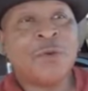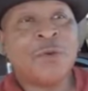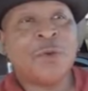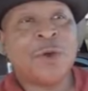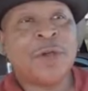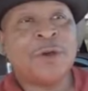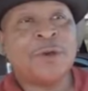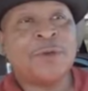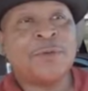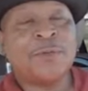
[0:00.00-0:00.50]

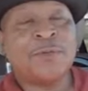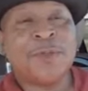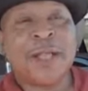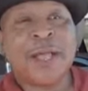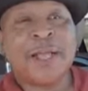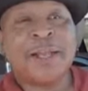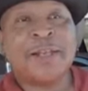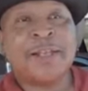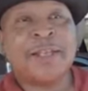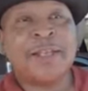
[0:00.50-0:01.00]
Well,
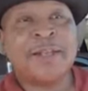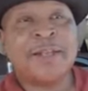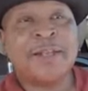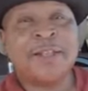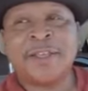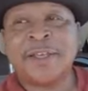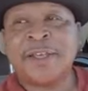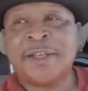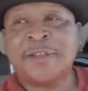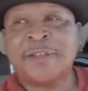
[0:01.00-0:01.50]
I needed
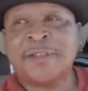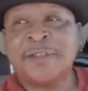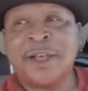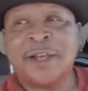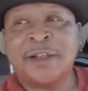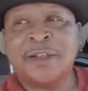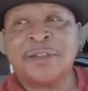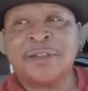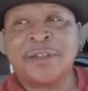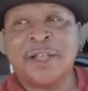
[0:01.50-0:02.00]

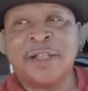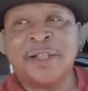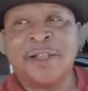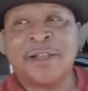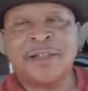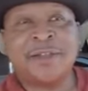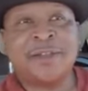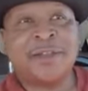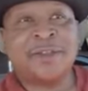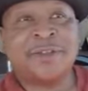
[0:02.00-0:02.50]
$1,000 like
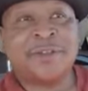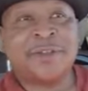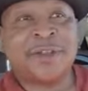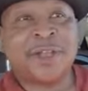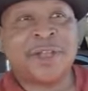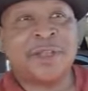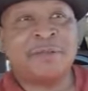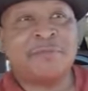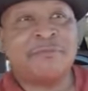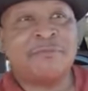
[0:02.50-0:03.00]

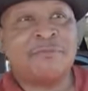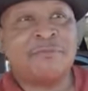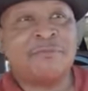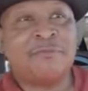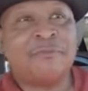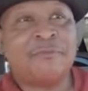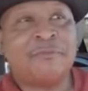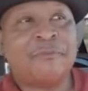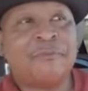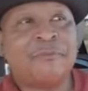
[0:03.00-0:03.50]
yesterday.
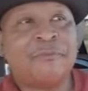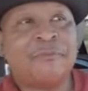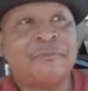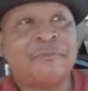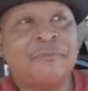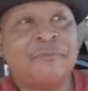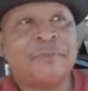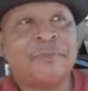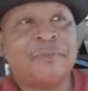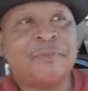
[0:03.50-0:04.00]

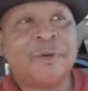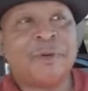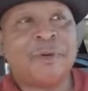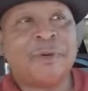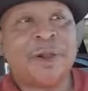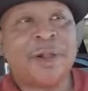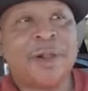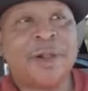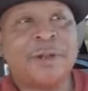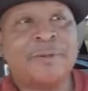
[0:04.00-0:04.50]

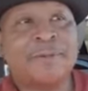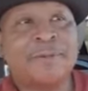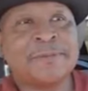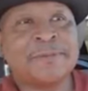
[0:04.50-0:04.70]
Okay?